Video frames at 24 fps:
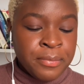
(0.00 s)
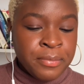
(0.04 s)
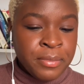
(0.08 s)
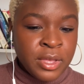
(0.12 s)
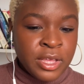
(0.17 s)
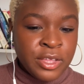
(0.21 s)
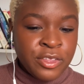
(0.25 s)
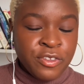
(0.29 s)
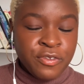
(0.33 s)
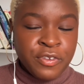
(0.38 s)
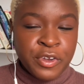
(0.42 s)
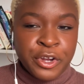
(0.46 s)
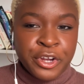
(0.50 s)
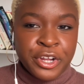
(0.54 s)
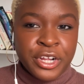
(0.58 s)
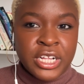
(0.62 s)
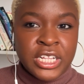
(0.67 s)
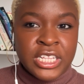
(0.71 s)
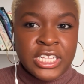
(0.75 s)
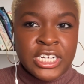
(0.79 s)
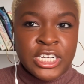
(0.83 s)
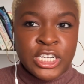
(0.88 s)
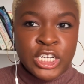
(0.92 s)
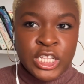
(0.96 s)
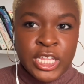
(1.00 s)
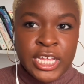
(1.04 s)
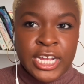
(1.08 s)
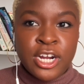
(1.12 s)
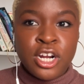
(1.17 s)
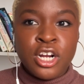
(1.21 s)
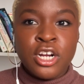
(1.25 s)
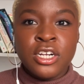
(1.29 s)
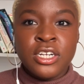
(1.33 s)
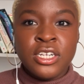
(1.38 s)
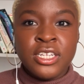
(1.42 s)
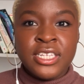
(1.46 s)
it's very clear like
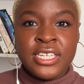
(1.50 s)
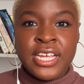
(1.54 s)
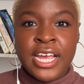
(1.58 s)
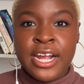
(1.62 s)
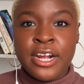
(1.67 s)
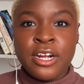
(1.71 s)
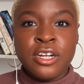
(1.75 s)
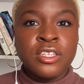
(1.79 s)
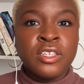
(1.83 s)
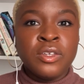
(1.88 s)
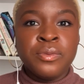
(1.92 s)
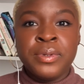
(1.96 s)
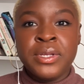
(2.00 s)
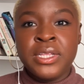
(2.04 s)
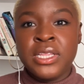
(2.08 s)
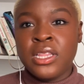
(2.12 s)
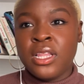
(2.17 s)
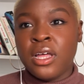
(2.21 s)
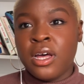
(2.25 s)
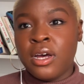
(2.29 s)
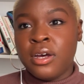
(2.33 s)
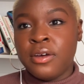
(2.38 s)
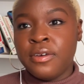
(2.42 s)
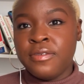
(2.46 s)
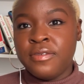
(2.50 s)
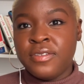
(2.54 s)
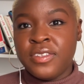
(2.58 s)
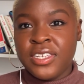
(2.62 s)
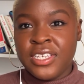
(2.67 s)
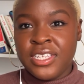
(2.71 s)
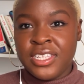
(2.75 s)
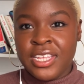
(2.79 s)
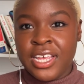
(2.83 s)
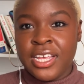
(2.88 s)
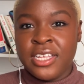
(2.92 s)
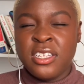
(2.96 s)
her desire to be loved
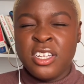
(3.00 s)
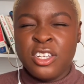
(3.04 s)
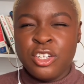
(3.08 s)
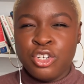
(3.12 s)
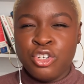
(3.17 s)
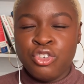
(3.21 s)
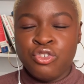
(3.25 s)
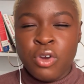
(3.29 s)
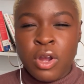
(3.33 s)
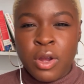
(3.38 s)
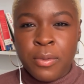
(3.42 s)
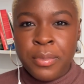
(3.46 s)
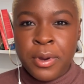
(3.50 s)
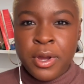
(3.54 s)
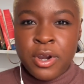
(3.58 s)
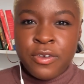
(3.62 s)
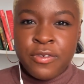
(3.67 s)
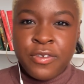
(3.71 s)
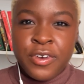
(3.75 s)
is like such a strong part of